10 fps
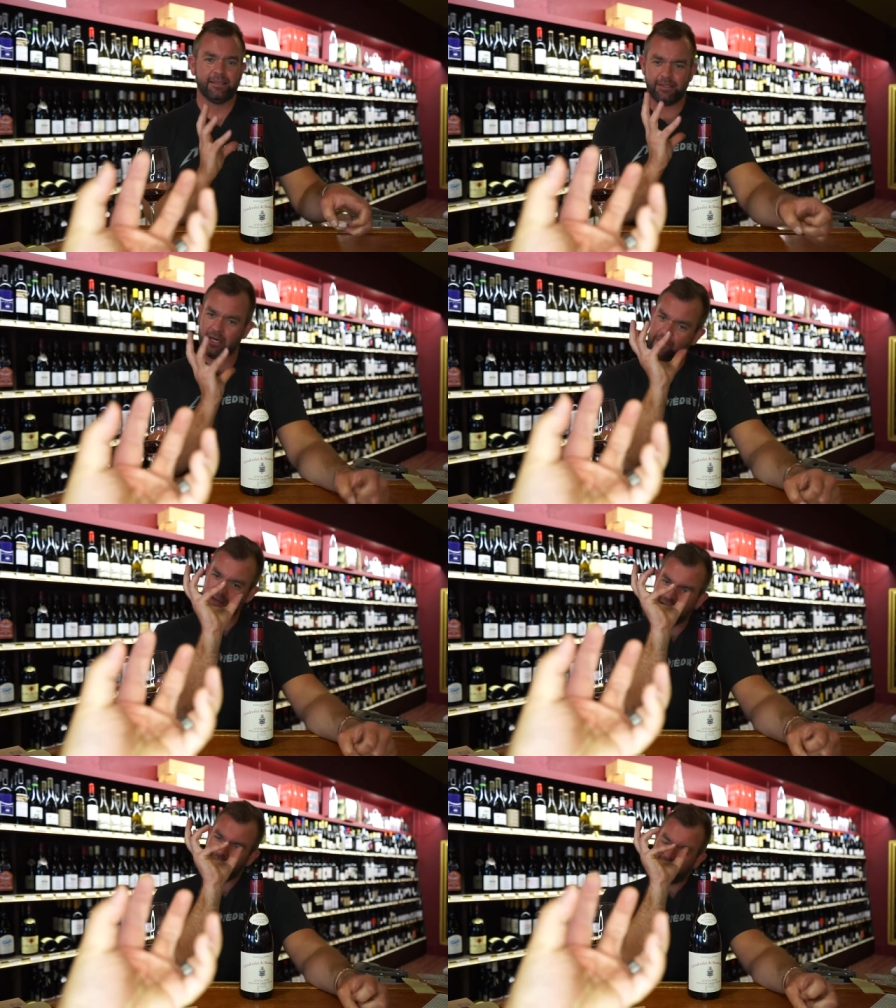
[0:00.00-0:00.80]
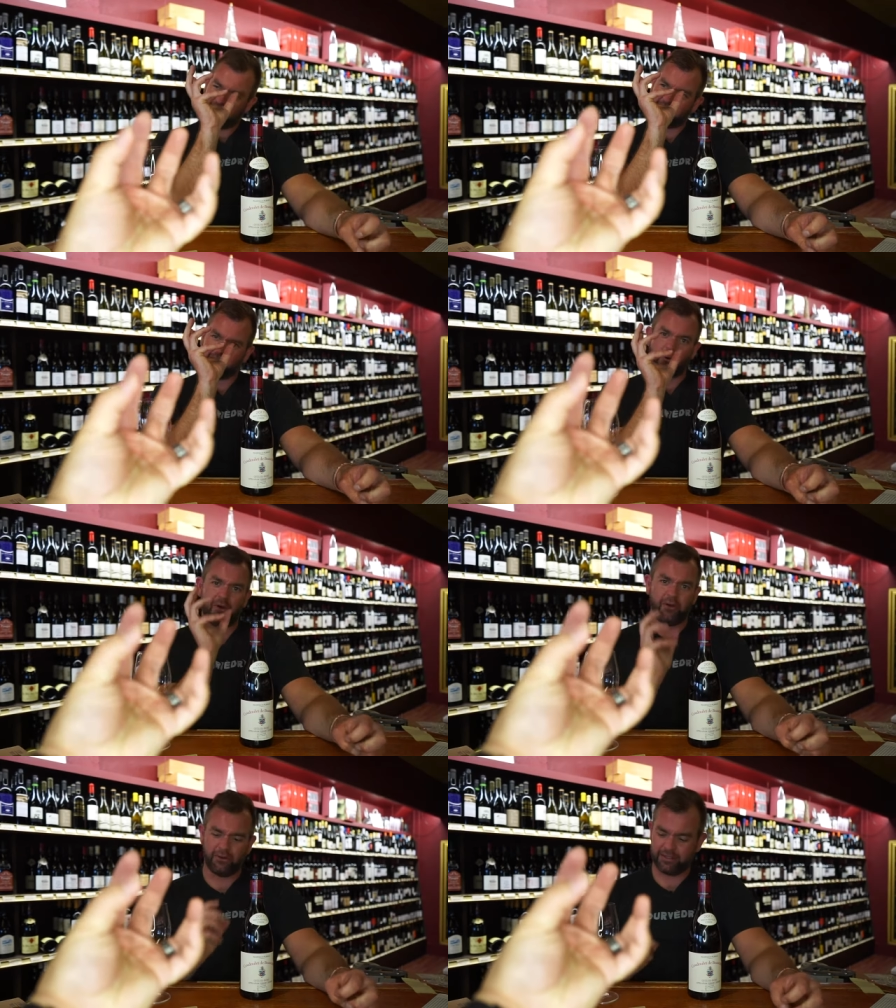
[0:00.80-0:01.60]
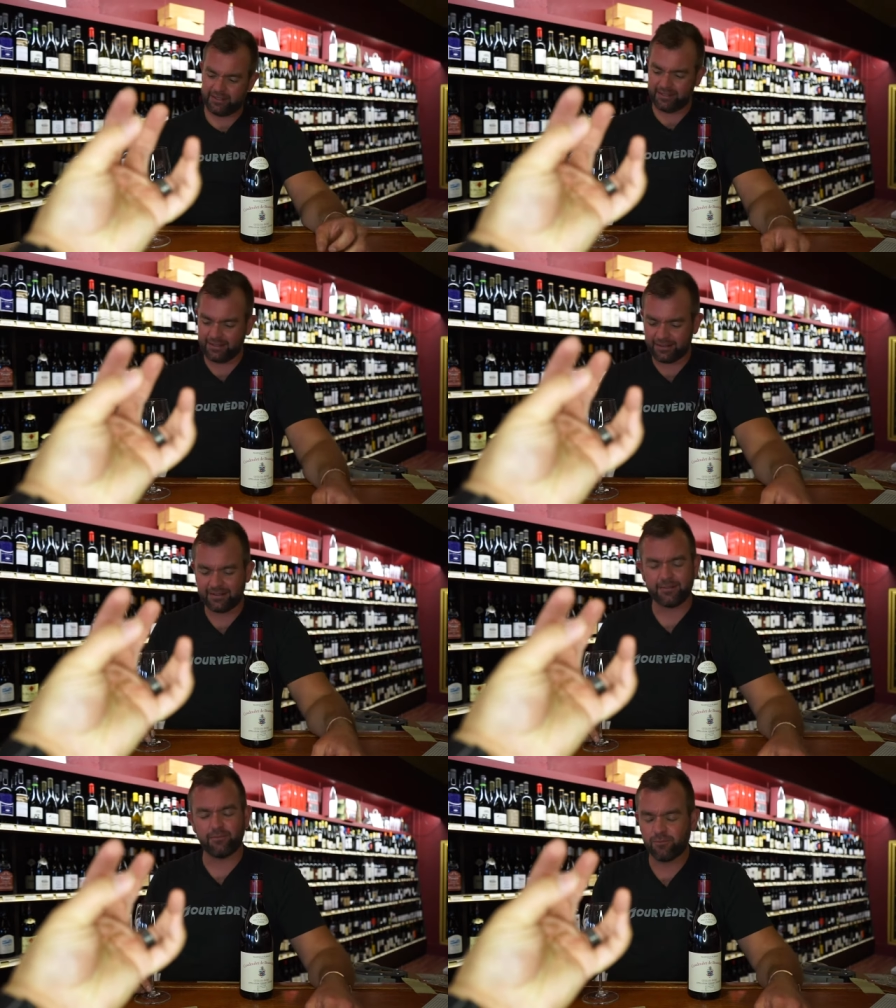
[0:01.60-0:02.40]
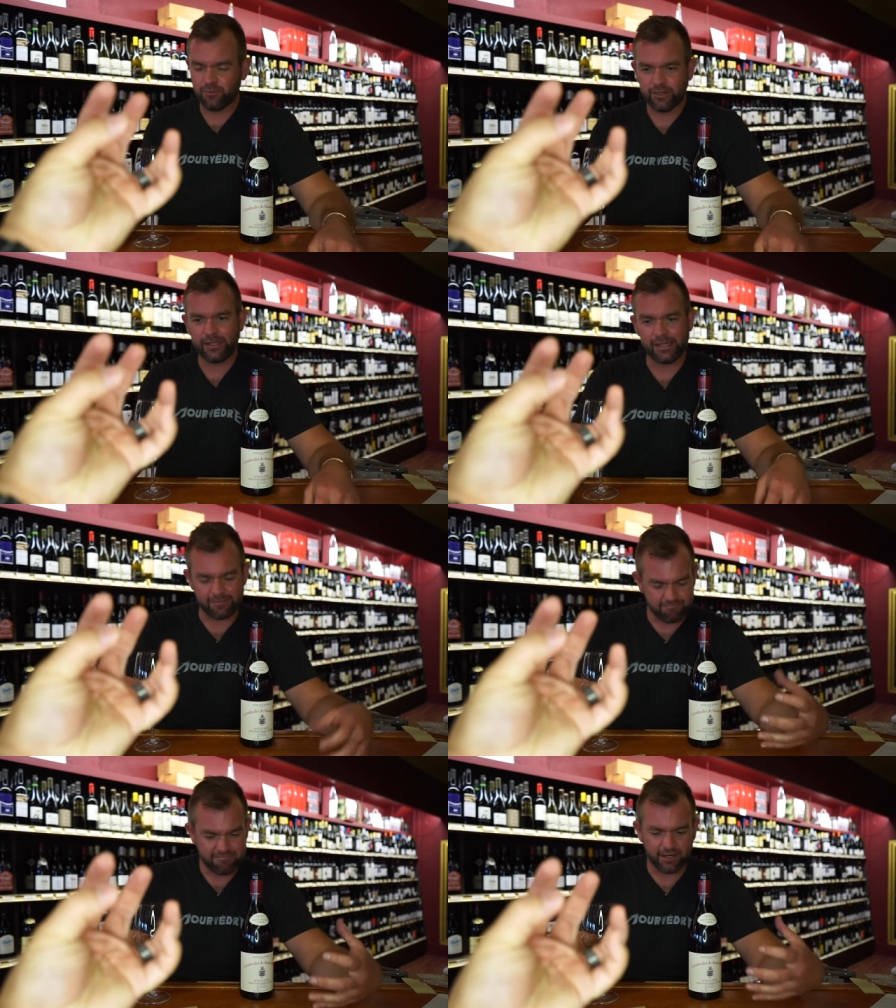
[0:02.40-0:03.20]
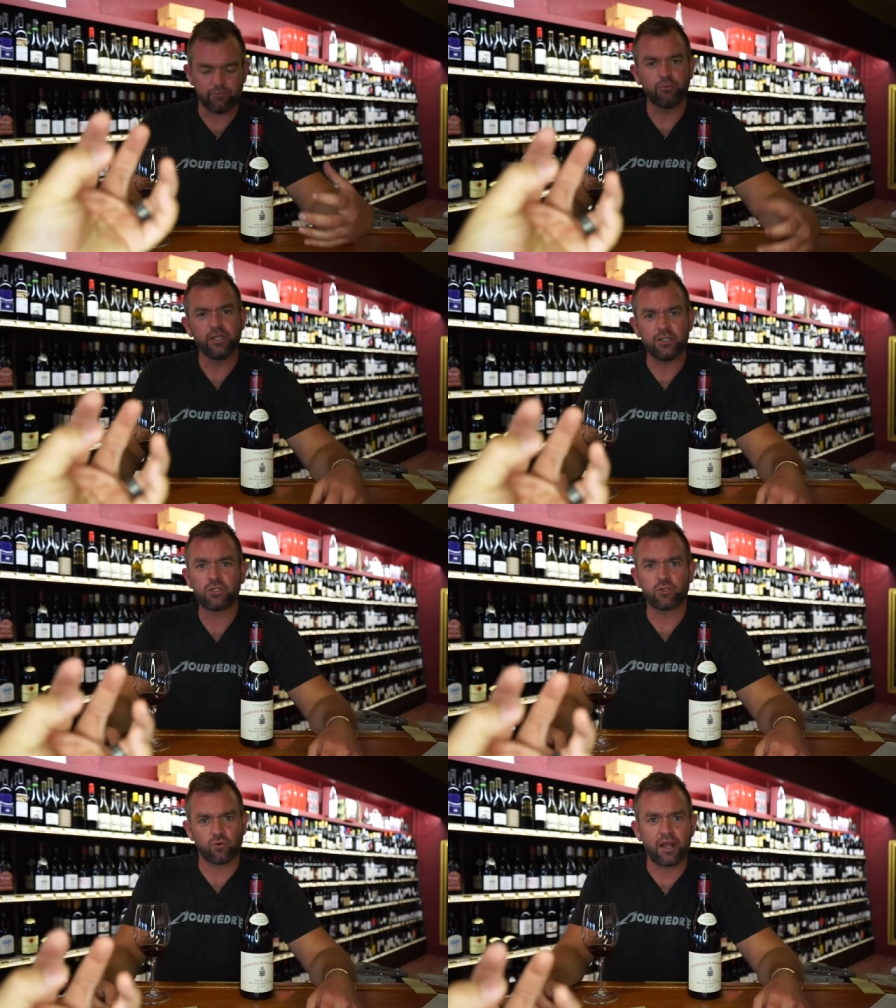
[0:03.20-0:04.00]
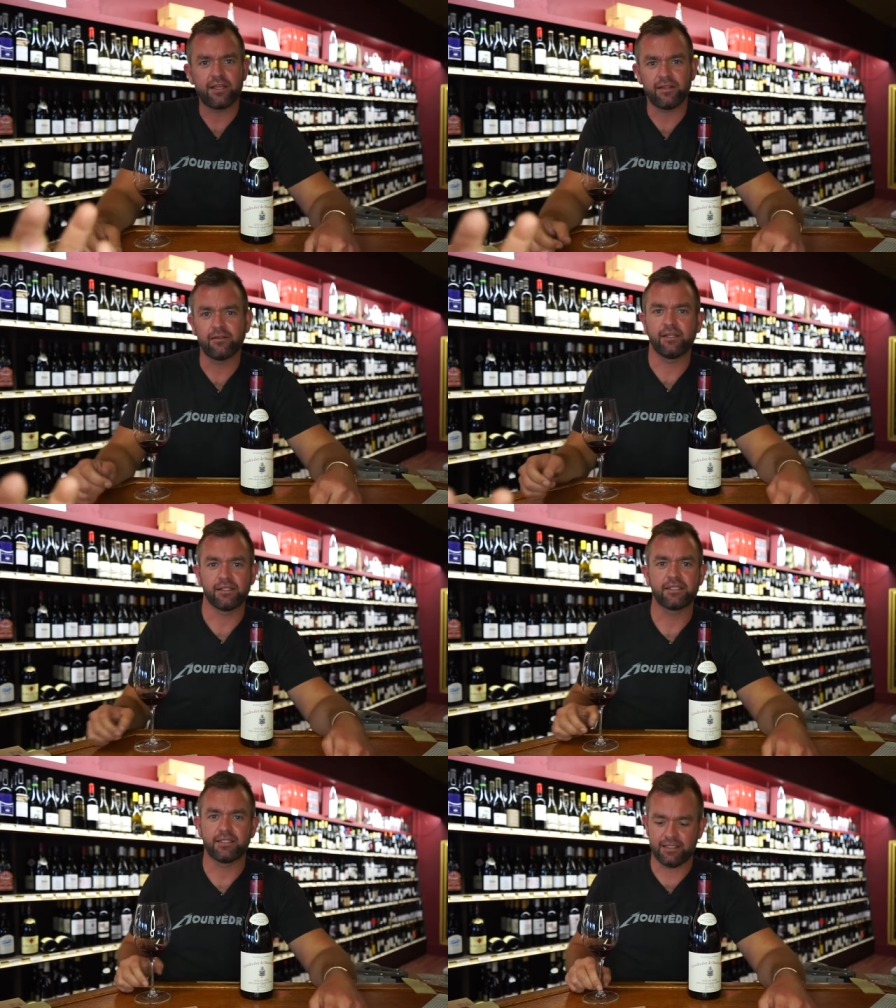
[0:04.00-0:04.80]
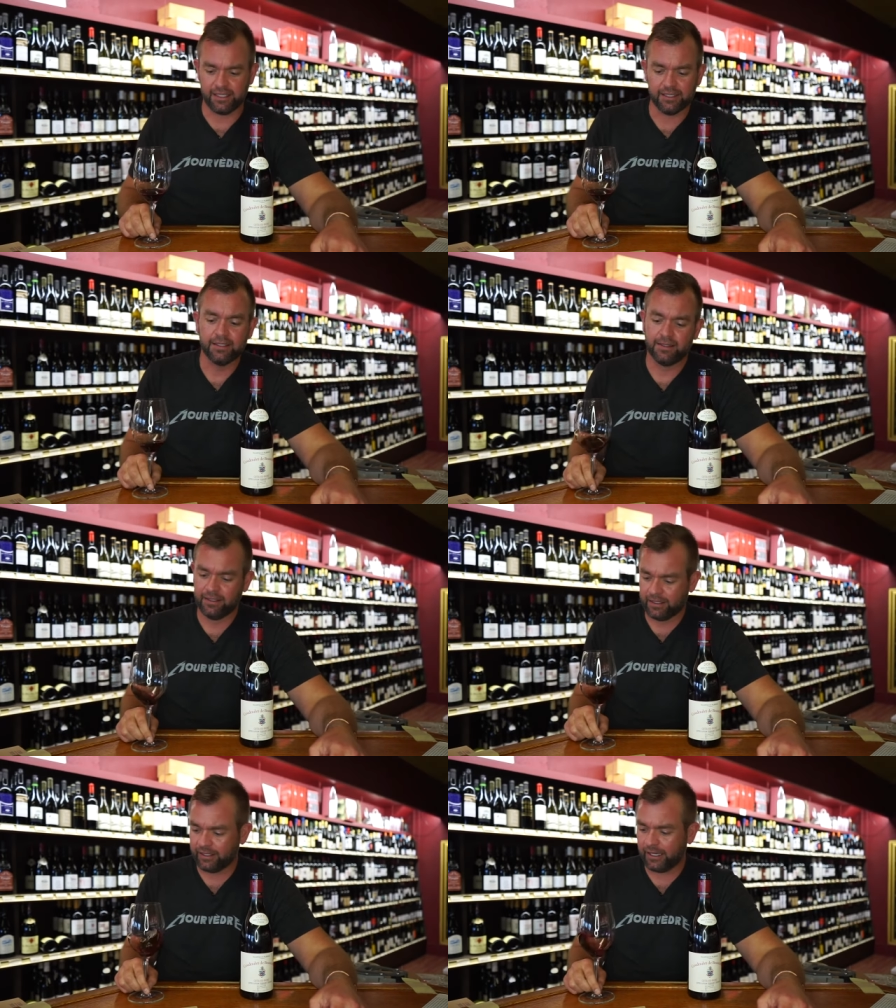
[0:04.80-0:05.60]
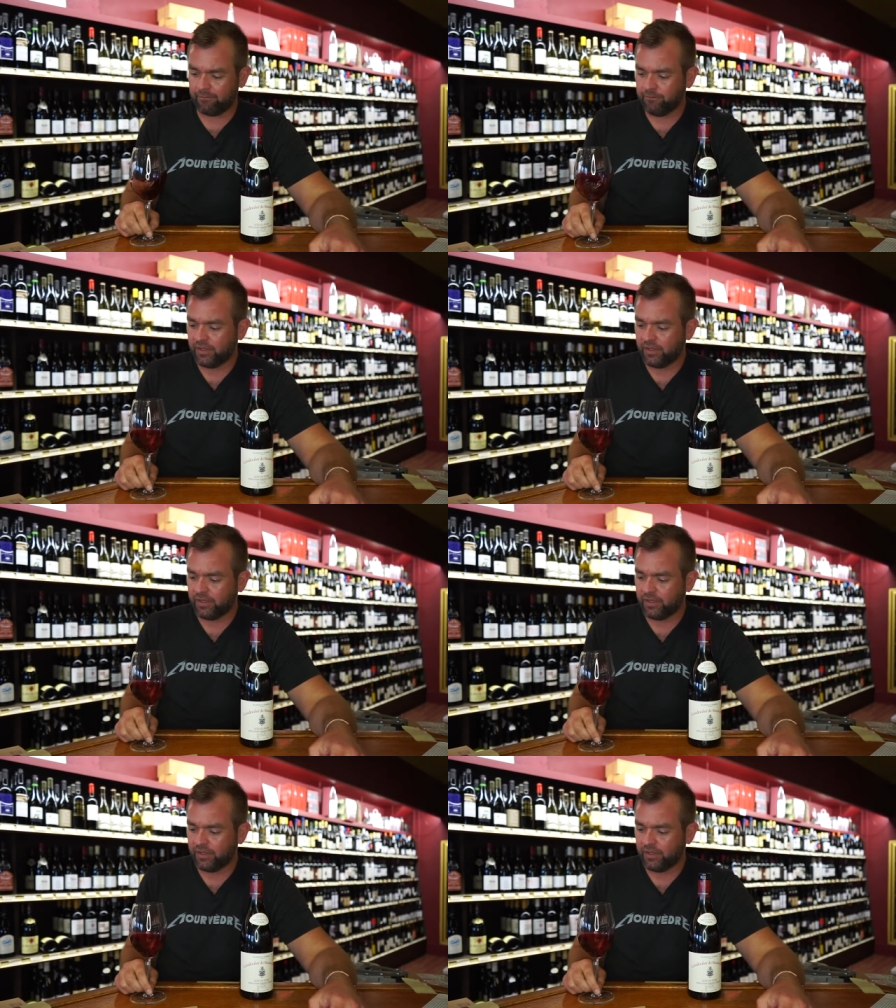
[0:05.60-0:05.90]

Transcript: coming out of the soil. It's it's really a really striking thing to see. Um,